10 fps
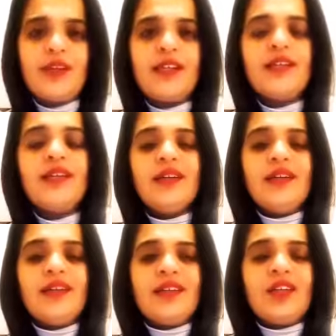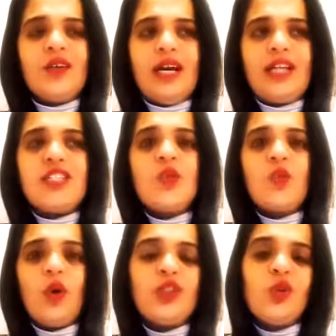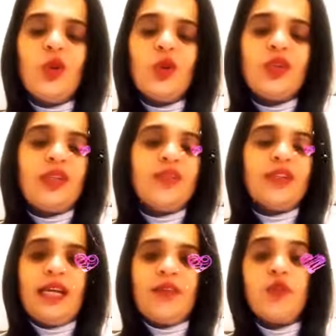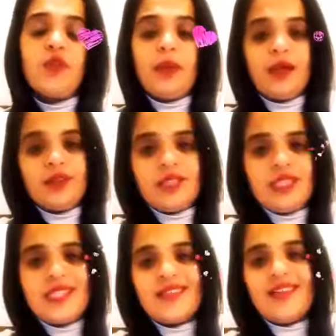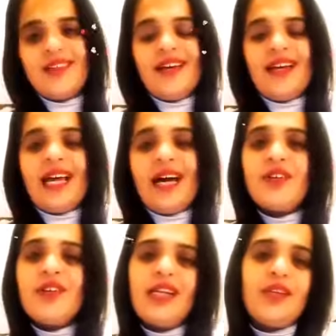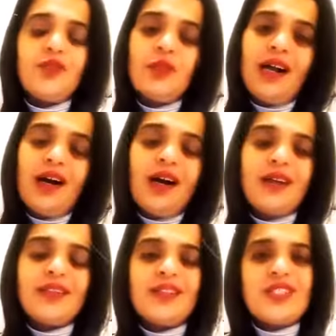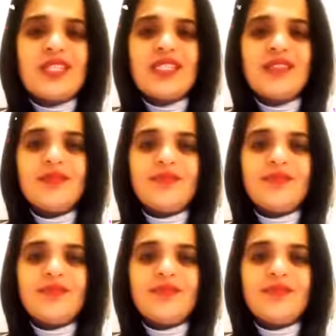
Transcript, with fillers: And, you know, I just want you all to live a life of abundance and have a grateful heart and just